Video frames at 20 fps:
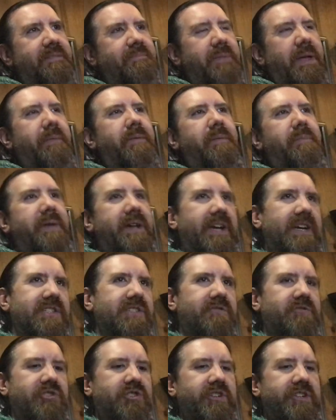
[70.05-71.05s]
maybe
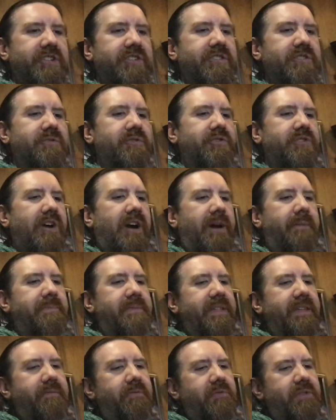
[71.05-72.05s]
because the restrictions were
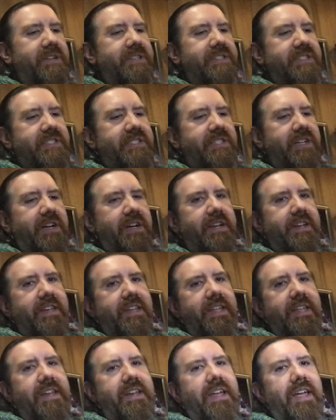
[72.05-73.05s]
dropped, it was done
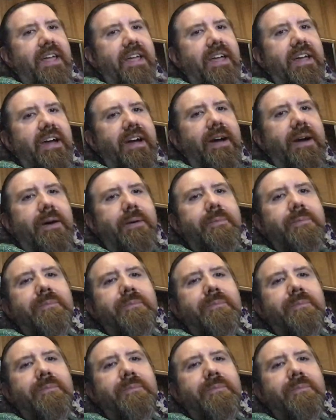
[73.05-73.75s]
in a